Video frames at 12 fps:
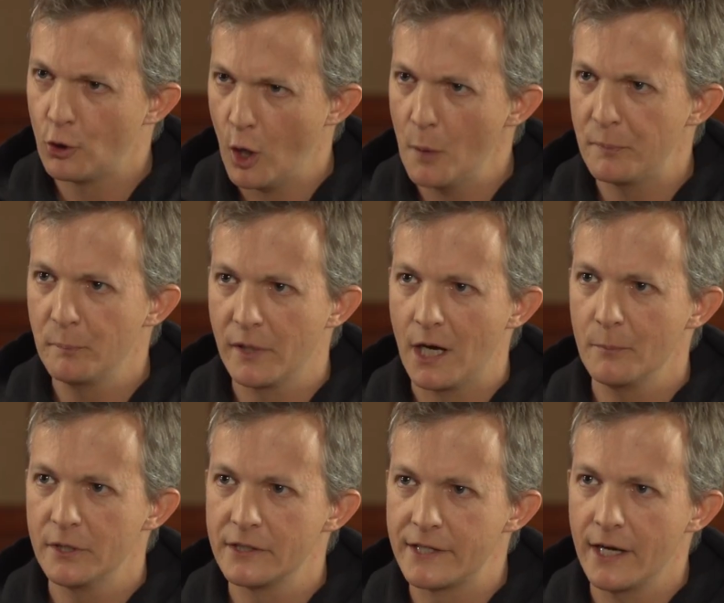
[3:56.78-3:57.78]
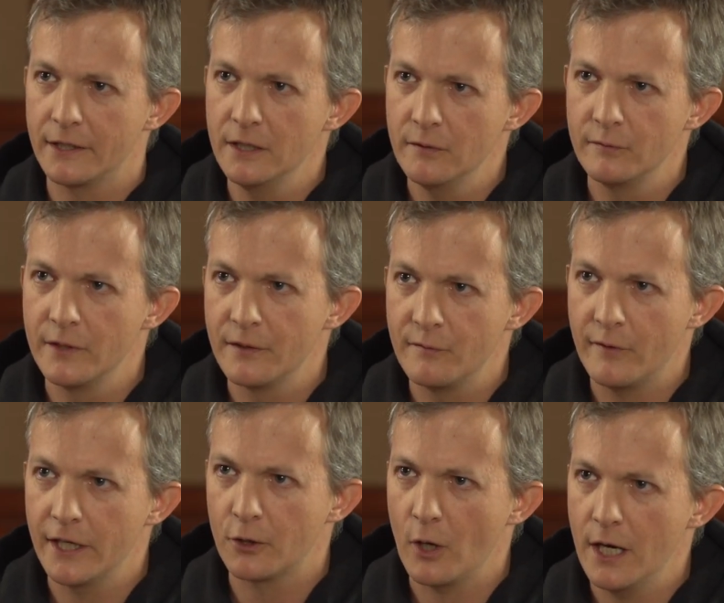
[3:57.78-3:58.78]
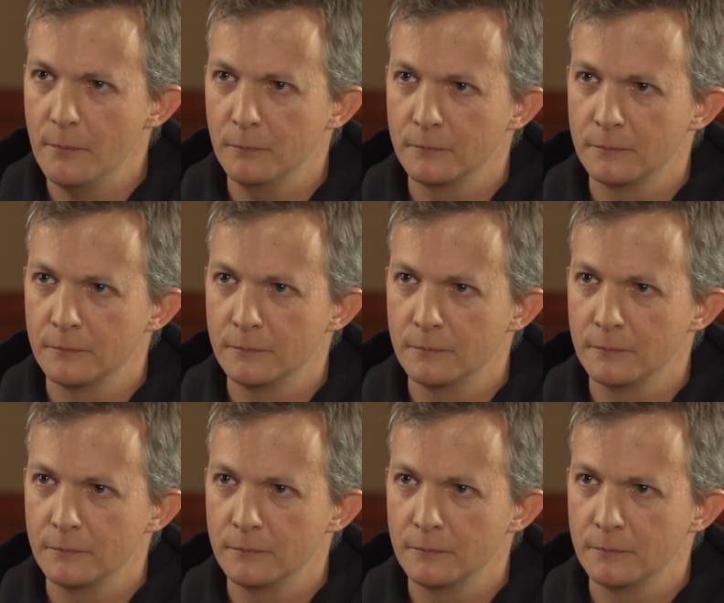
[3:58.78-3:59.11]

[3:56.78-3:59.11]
he grow up and become a detective and then fight crime?